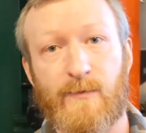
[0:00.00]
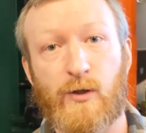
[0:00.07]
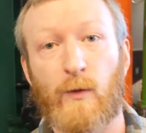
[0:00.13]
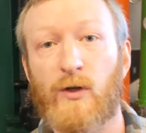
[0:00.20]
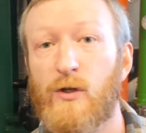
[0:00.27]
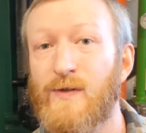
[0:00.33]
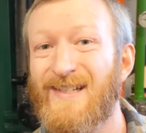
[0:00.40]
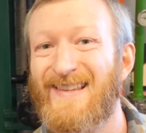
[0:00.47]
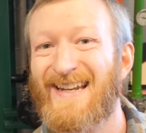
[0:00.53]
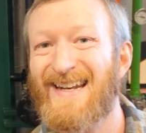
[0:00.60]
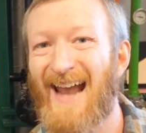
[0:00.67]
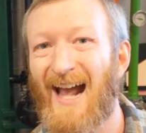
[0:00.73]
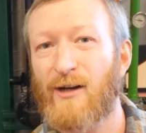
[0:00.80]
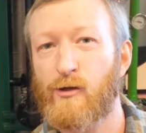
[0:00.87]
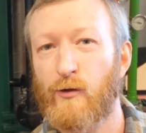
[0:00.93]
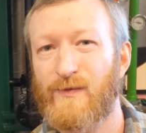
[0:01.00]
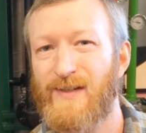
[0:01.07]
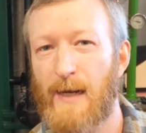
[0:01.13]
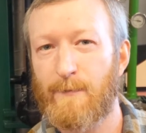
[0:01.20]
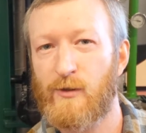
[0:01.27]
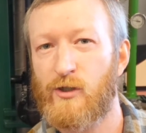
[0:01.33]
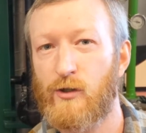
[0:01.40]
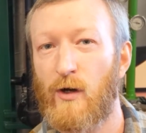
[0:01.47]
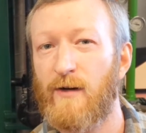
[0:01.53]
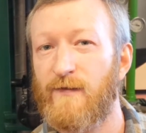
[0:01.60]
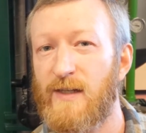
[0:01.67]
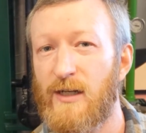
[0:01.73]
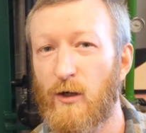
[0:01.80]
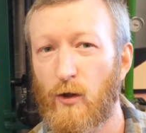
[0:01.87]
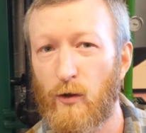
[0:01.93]
So we're using the natural temperature of
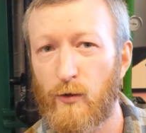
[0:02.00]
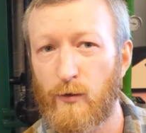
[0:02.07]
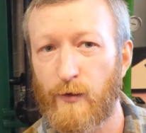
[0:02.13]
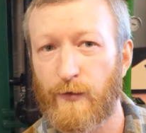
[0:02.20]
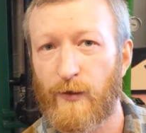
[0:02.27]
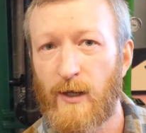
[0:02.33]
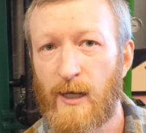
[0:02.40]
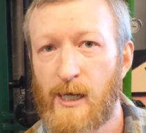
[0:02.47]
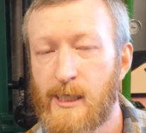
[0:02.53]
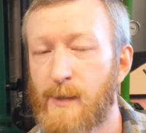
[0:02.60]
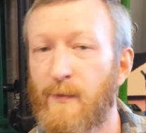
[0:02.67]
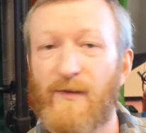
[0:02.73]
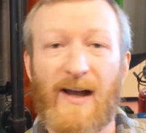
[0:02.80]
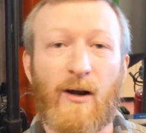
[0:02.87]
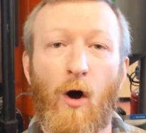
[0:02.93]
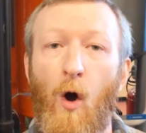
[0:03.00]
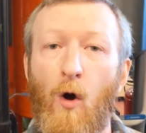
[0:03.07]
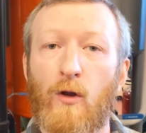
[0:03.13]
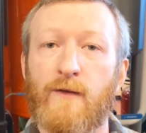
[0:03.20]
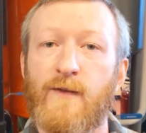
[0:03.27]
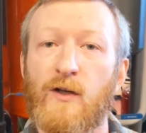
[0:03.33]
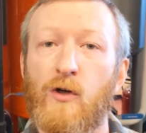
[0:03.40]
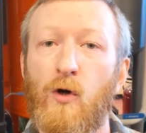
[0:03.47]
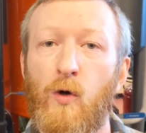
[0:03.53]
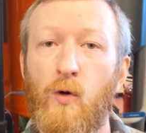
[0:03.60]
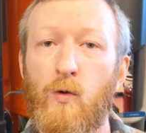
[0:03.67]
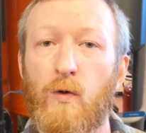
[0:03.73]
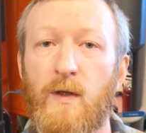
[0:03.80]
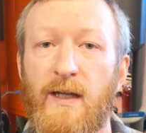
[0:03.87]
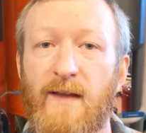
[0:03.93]
the Earth to provide all of the
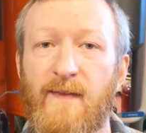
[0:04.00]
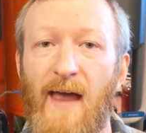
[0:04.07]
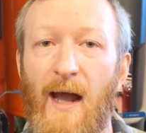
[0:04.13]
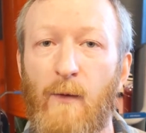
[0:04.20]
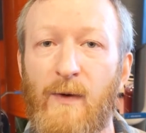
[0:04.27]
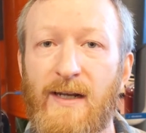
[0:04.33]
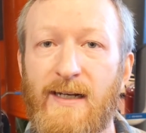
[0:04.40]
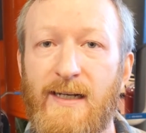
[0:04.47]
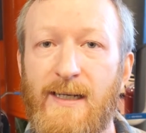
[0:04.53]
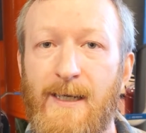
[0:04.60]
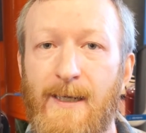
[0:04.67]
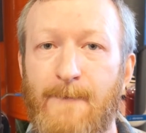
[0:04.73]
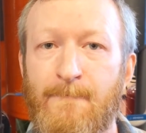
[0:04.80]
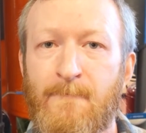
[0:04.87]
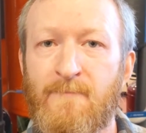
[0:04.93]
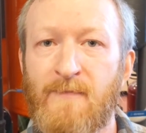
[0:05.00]
cooling that we need.